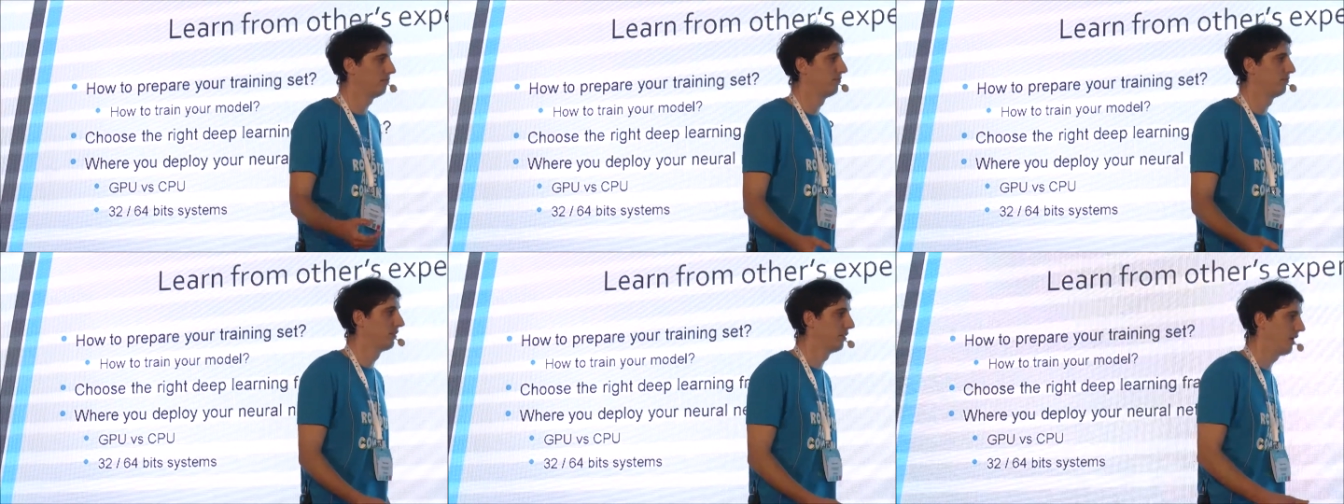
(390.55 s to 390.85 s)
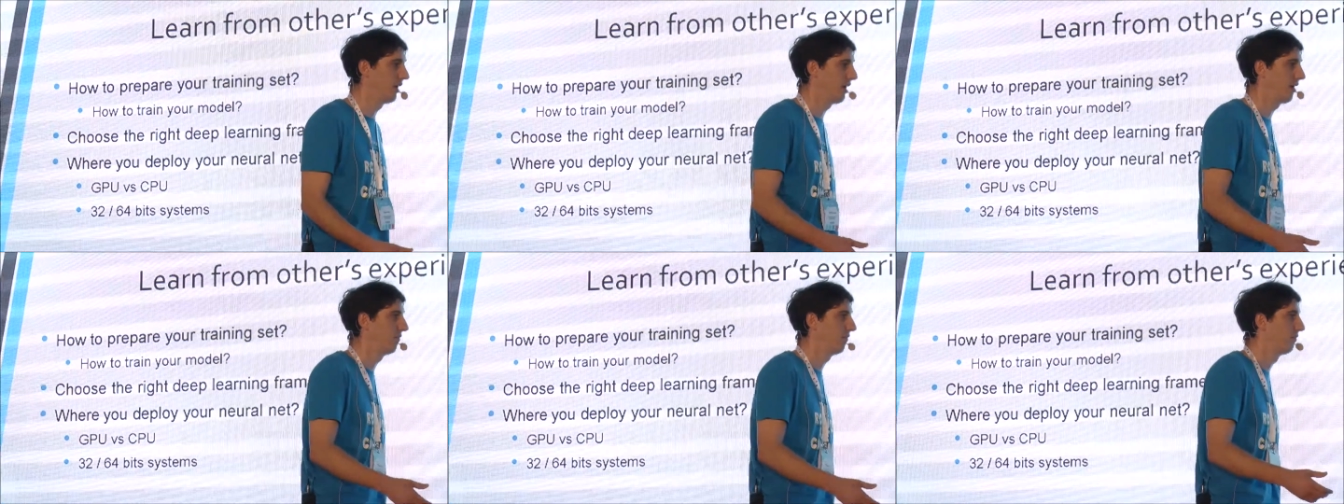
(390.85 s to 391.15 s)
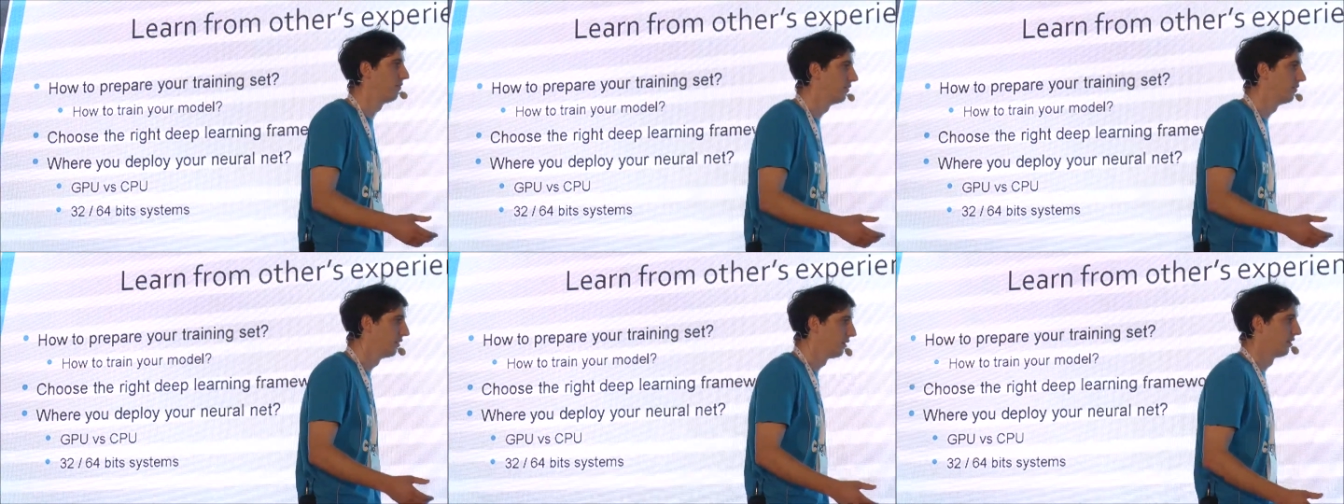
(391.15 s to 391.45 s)
you have
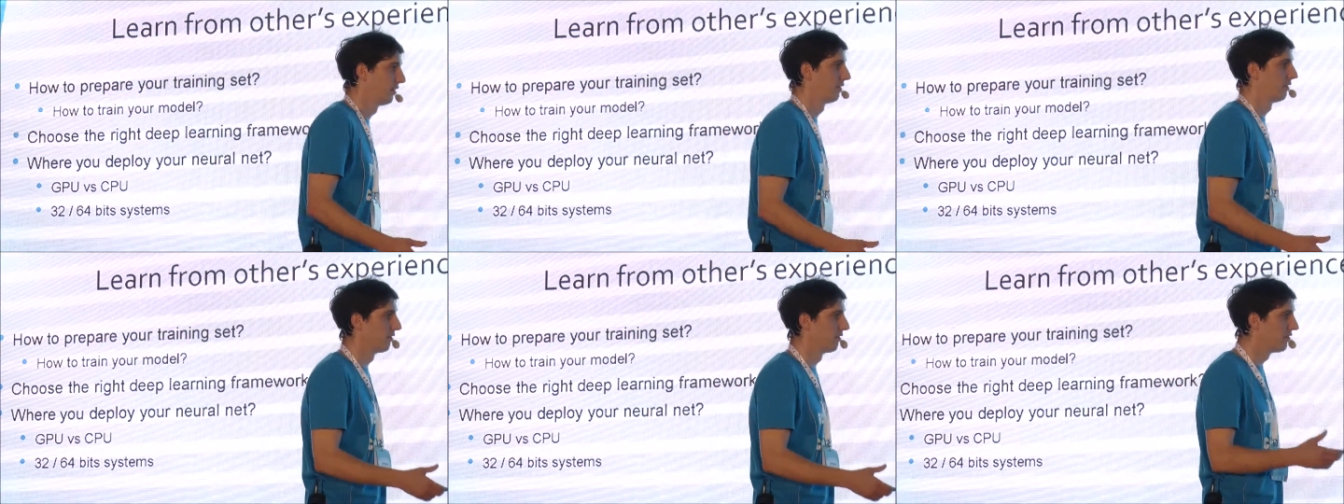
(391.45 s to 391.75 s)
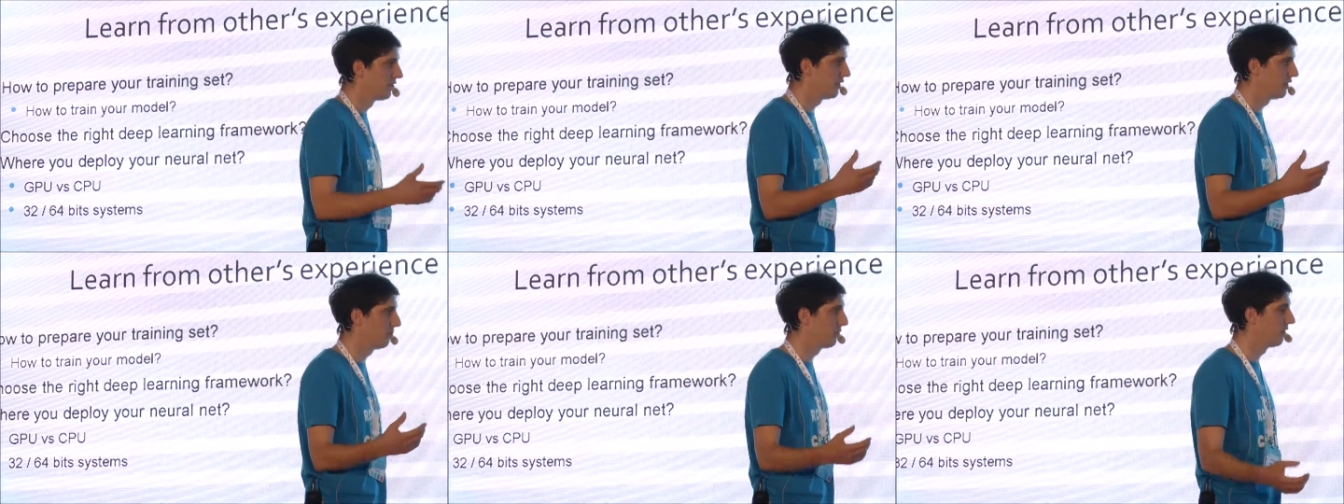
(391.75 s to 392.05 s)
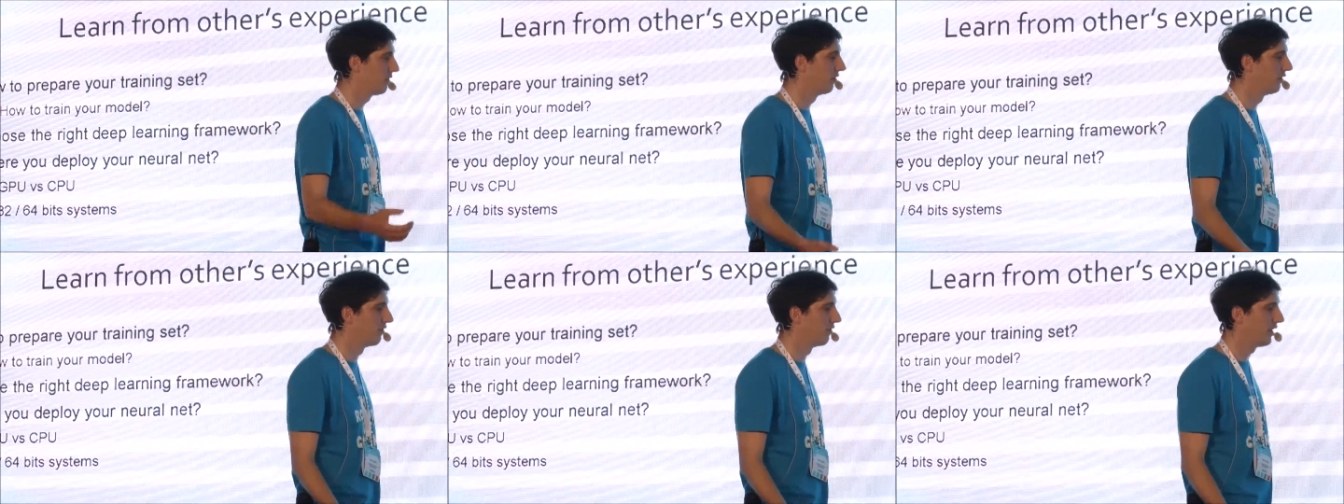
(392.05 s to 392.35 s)

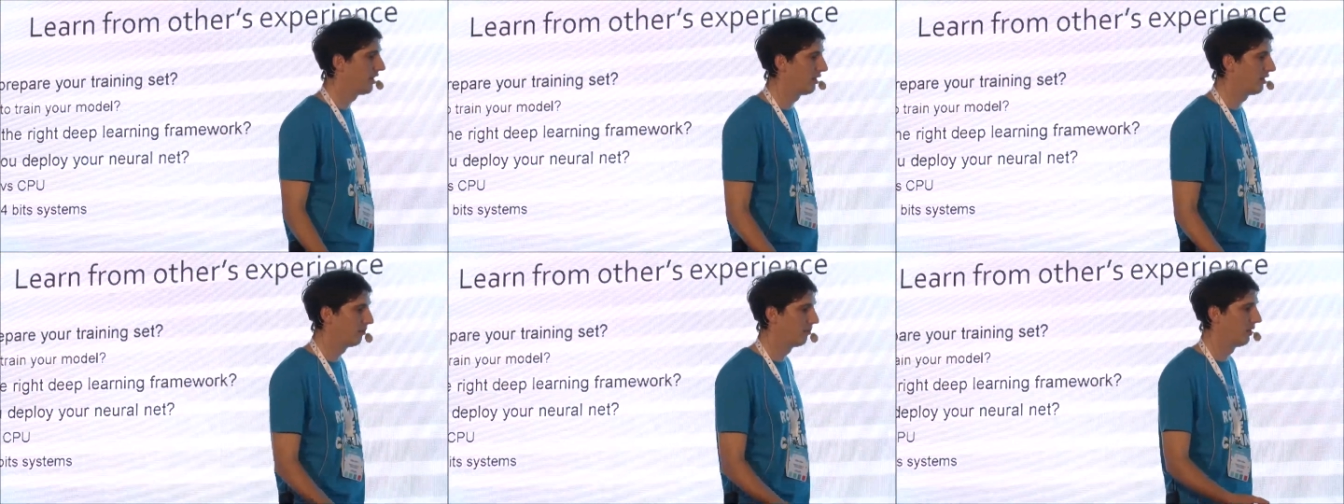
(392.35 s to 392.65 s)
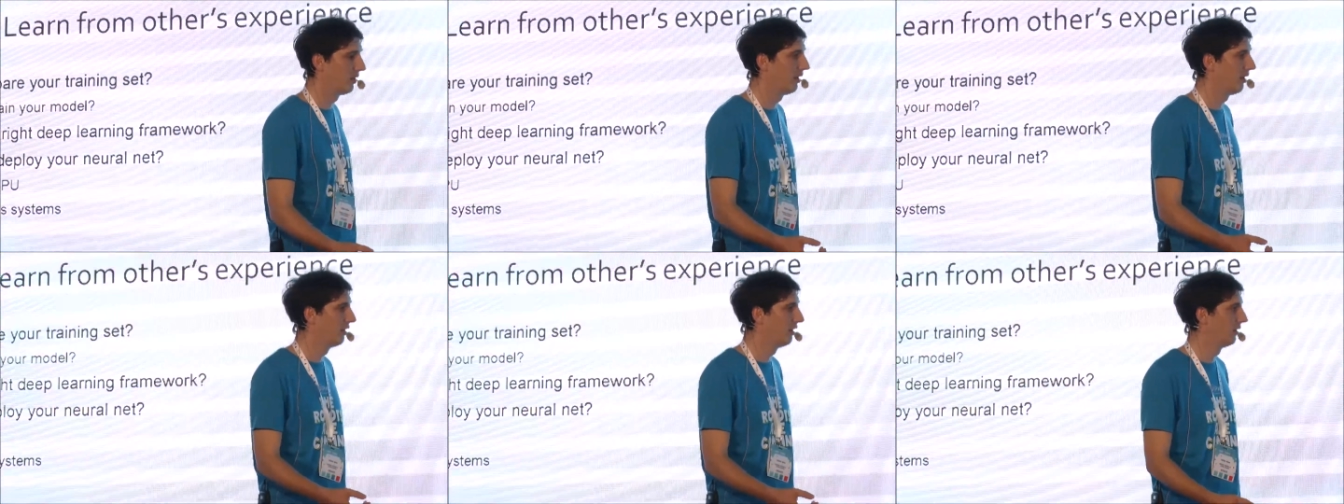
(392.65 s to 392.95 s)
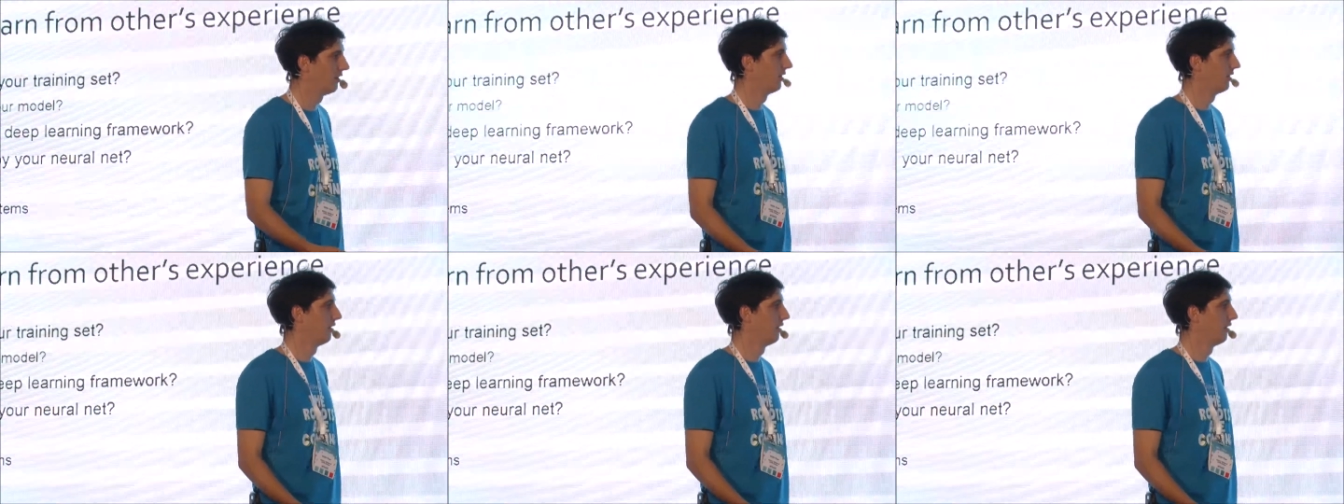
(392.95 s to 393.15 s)
GPU available.